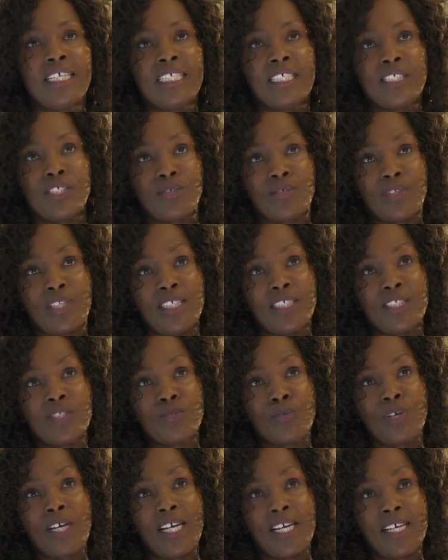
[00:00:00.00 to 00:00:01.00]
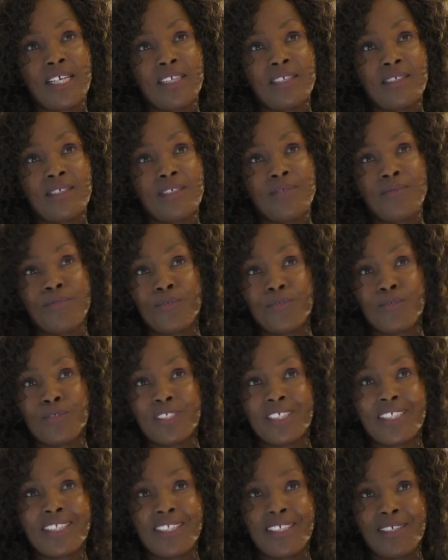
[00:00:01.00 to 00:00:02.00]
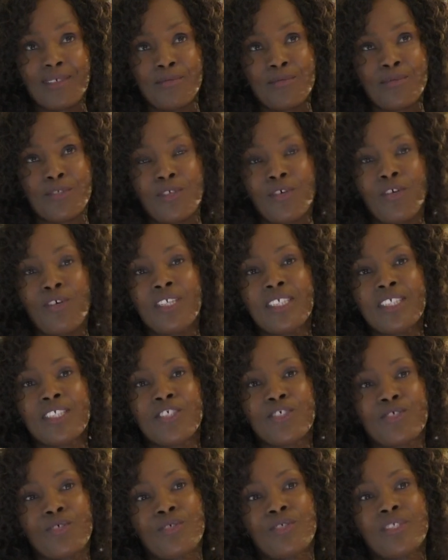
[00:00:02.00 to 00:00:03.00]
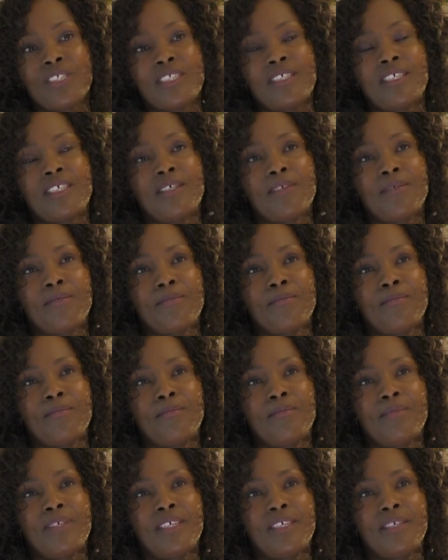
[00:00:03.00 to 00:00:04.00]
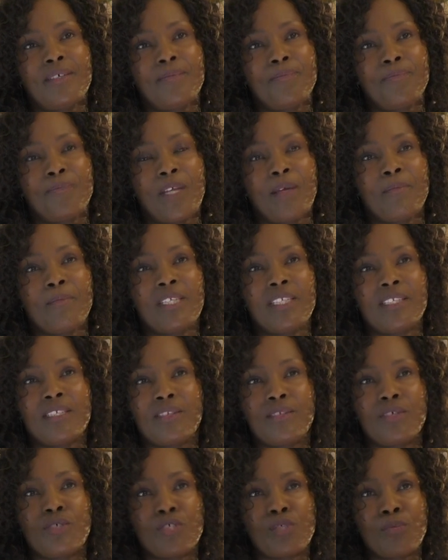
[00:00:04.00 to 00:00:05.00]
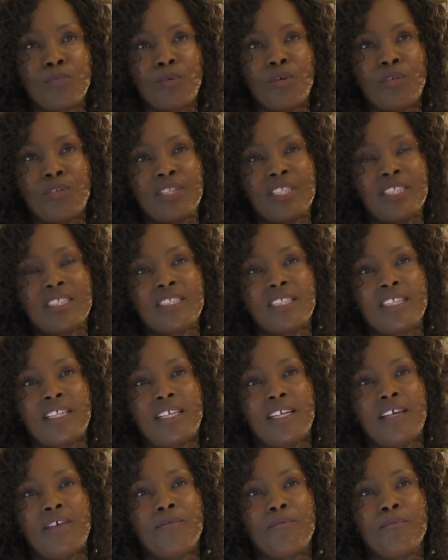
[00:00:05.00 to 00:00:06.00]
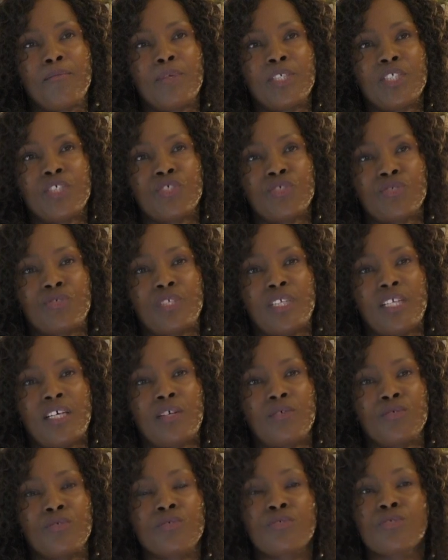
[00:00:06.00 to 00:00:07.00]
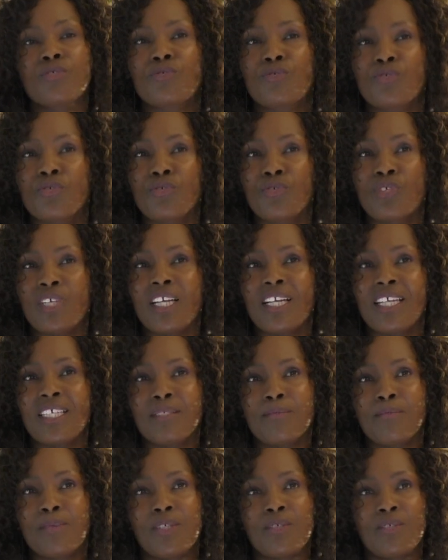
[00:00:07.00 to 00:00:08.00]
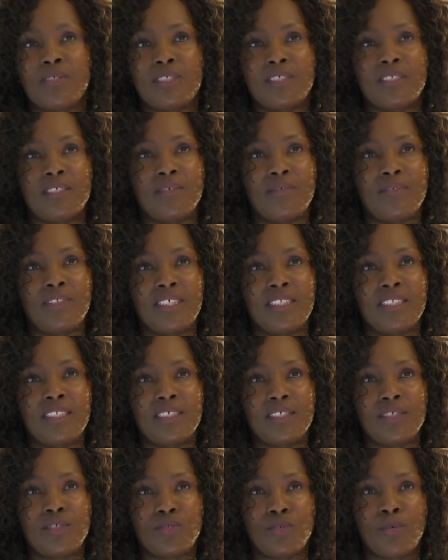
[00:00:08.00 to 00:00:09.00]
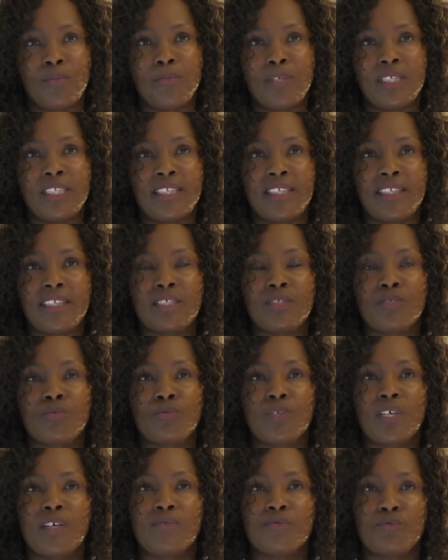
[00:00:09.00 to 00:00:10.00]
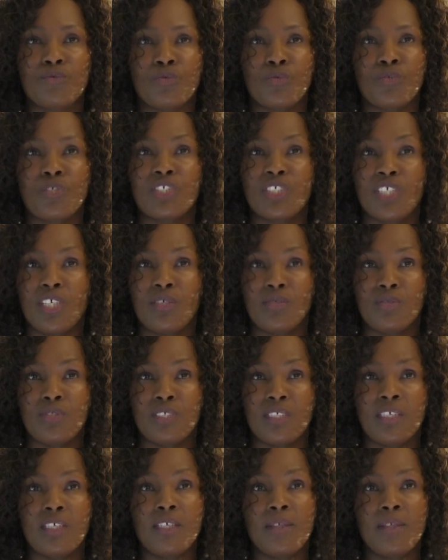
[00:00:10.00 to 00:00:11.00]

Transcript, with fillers: So that is why I, if you see the only short, um, um, I mean those small things that I've mentioned now, you, you realize by yourself that there is so many things we have to watch out